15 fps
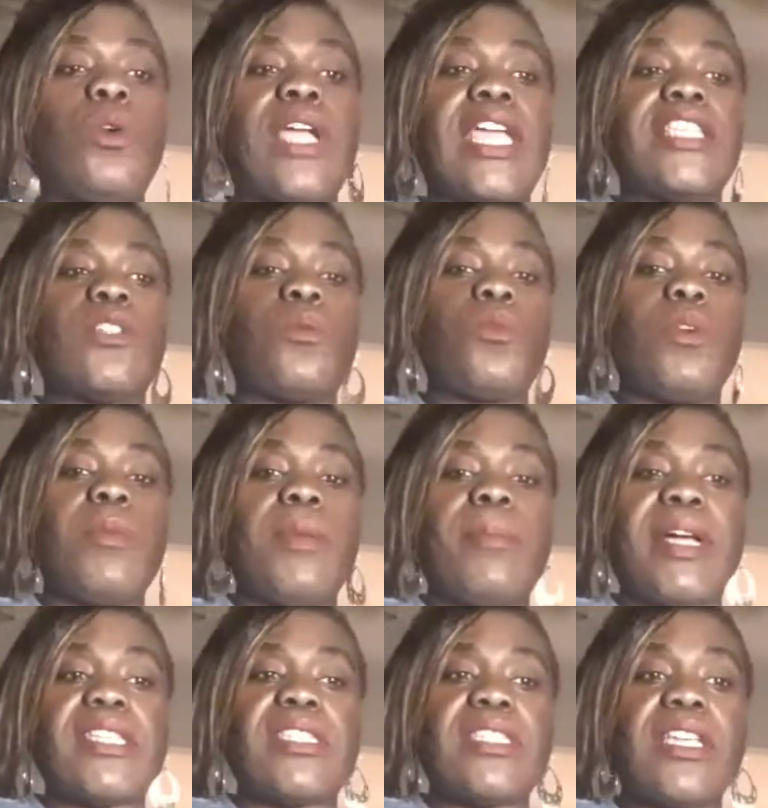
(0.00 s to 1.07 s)
as a woman
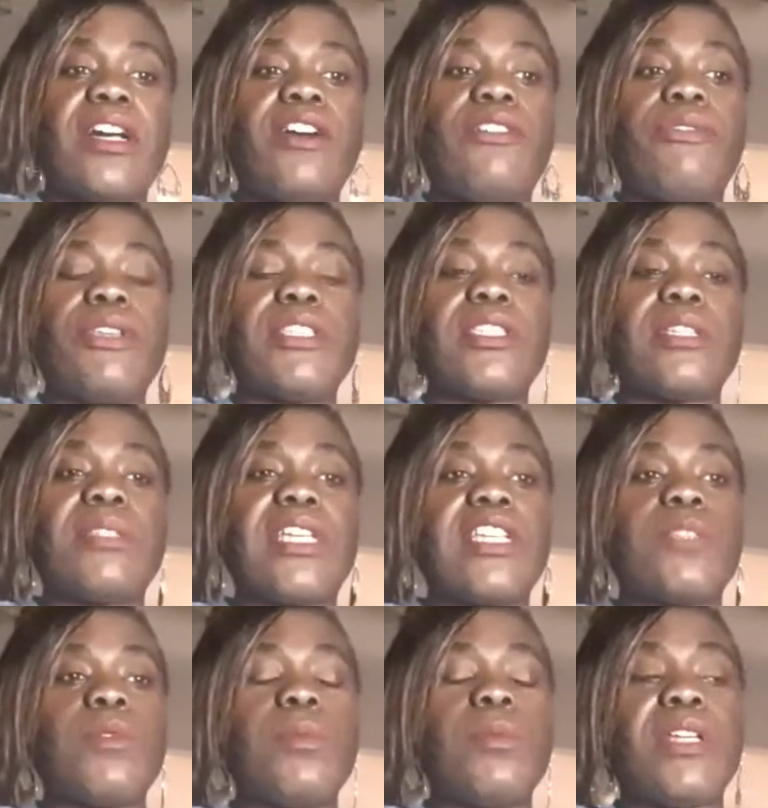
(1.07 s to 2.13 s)
myself, and
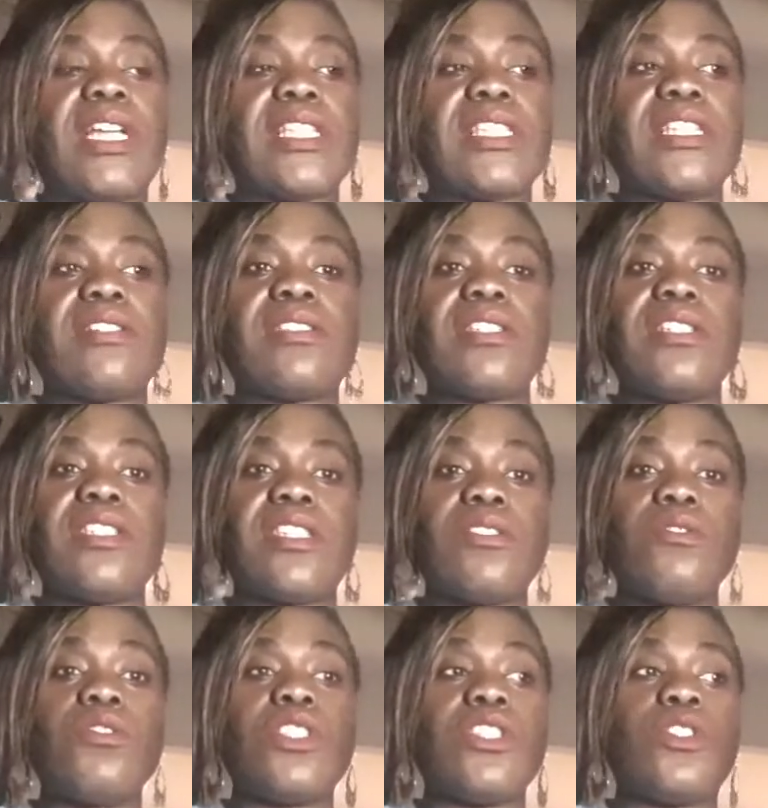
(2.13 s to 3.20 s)
sometimes we put ourselves in a
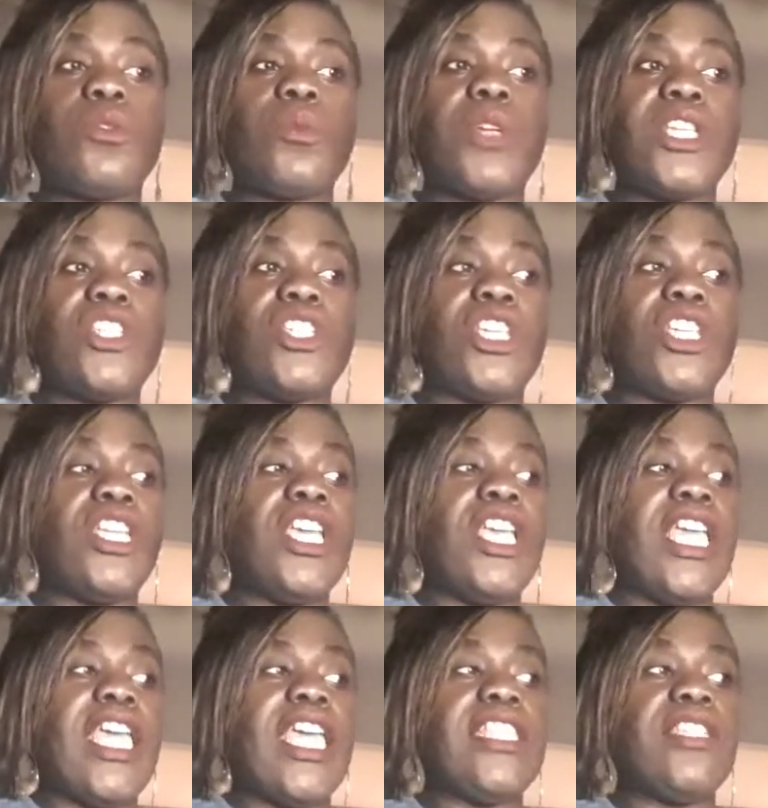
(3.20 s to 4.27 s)
certain situation,
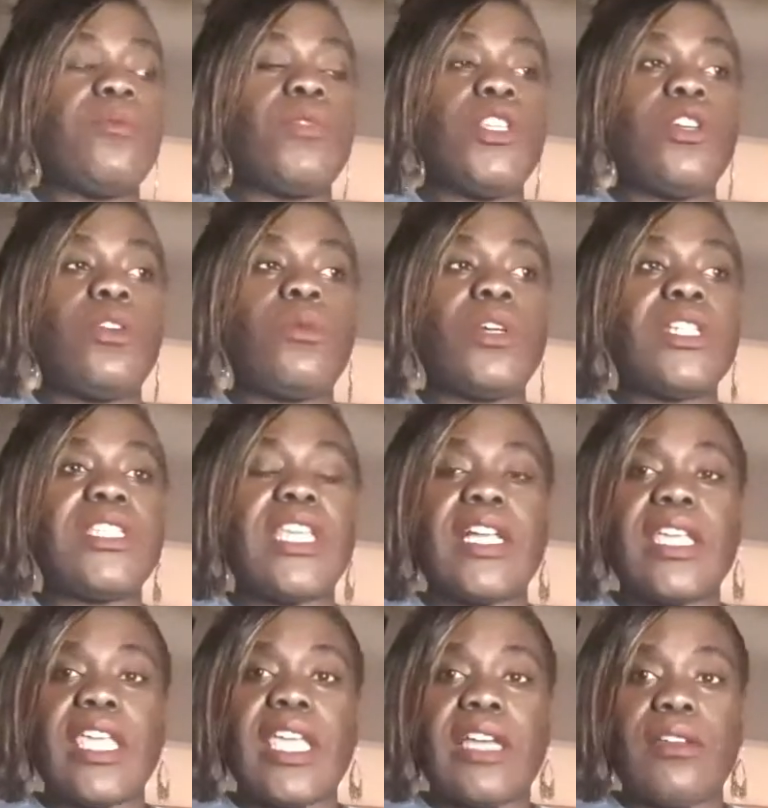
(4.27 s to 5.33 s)
and then we don't want to take
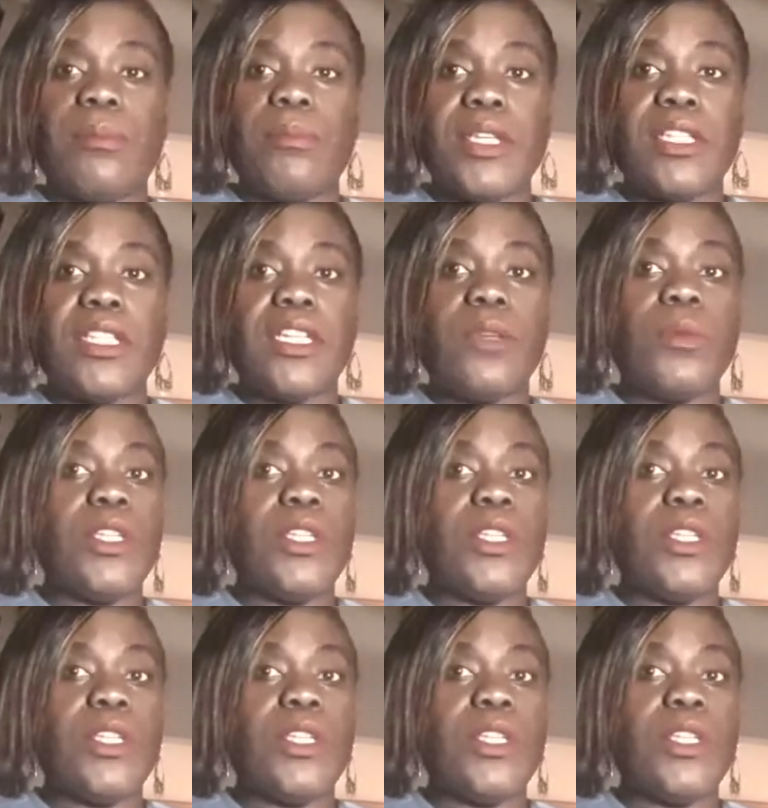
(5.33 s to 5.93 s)
accountability.